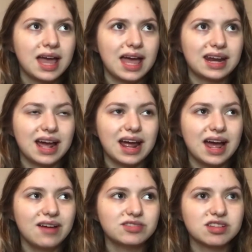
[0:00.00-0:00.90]
And I
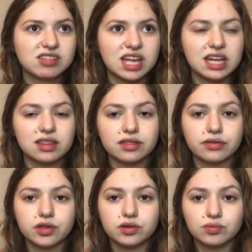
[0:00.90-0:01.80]
have to say,
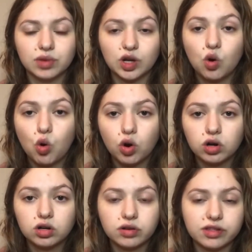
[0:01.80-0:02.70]
the like
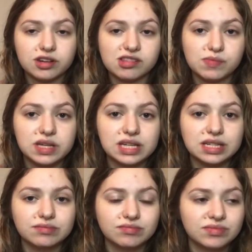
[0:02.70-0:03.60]
horror that is
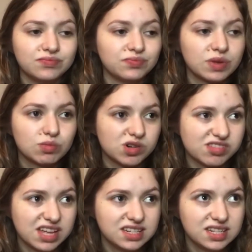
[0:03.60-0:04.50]
being
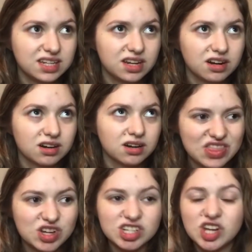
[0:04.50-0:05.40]
presented here,
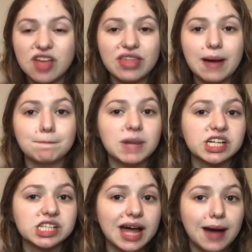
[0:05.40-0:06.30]
there's not that
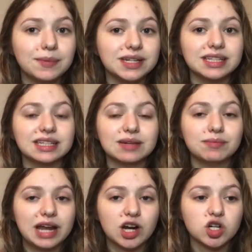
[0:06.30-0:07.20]
much happening
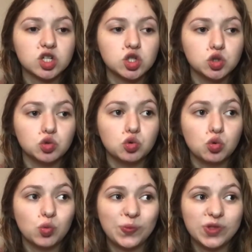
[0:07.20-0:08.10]
compared to
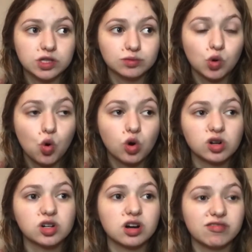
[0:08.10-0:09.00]
the
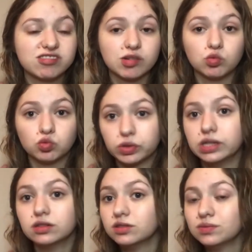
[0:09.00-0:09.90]
horror of some
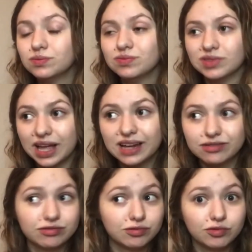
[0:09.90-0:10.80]
real
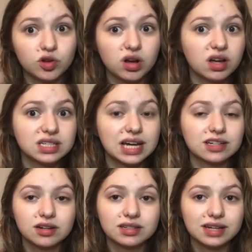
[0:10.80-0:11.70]
life full contact
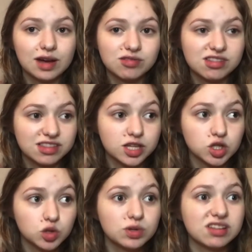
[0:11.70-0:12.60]
haunted houses that
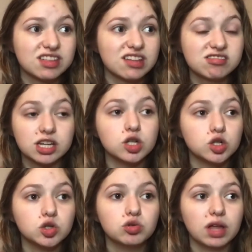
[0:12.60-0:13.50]
do exist and
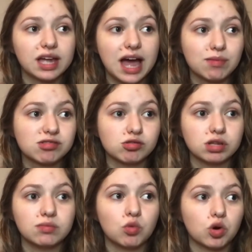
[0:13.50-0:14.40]
do like
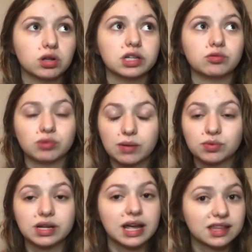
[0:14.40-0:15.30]
absolutely morally
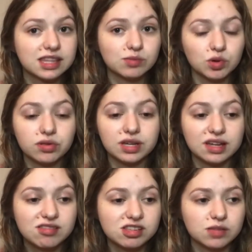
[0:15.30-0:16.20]
reprehensible
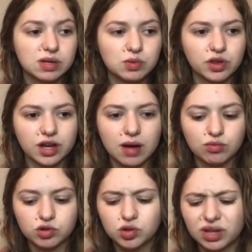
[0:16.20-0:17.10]
things to the people that
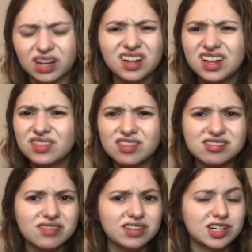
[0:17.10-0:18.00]
come through. Like the
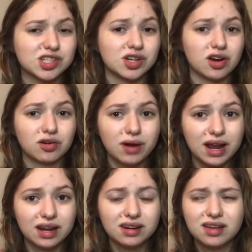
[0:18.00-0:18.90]
stuff in here is not
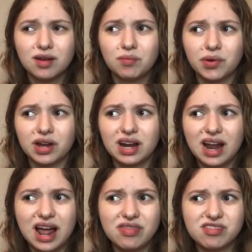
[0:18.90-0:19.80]
great, but
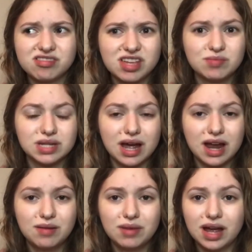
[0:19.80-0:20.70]
at the same
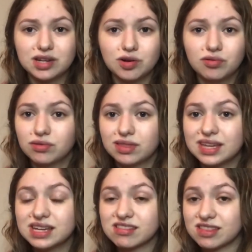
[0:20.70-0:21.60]
time I don't
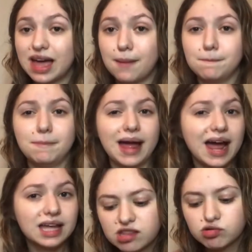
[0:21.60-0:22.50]
think it's that
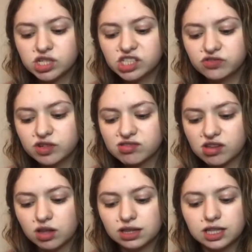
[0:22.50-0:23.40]
bad. So it just feels
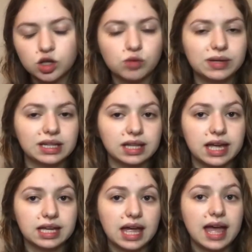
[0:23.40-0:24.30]
a little bit
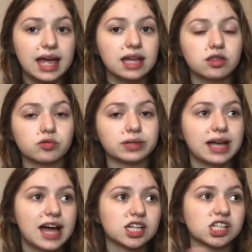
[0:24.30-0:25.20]
like the
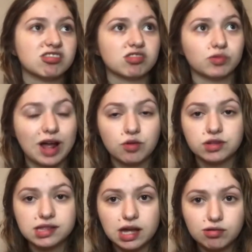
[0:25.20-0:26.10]
reactions around
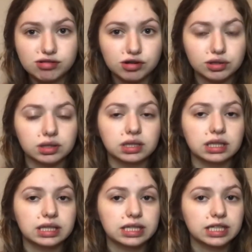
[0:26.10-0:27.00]
this house are a
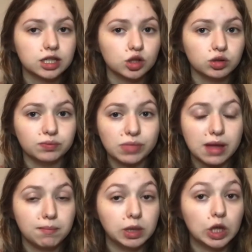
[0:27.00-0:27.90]
little
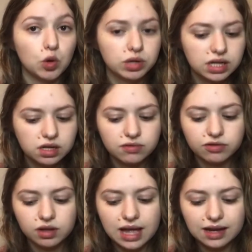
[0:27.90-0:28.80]
bloated,
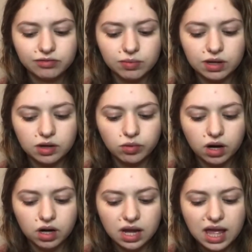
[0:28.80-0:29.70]
for lack of a better word,